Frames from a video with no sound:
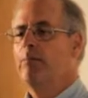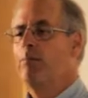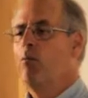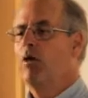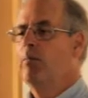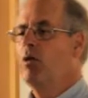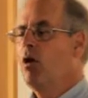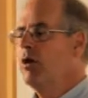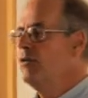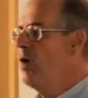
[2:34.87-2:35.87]
portable
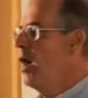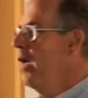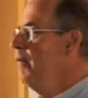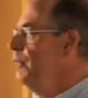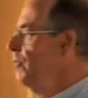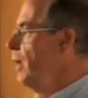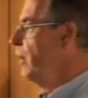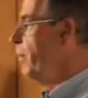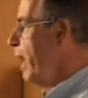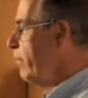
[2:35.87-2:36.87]
hard drives
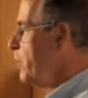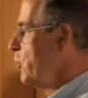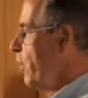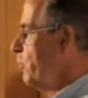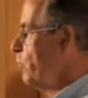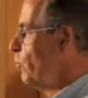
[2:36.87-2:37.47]
and battery chargers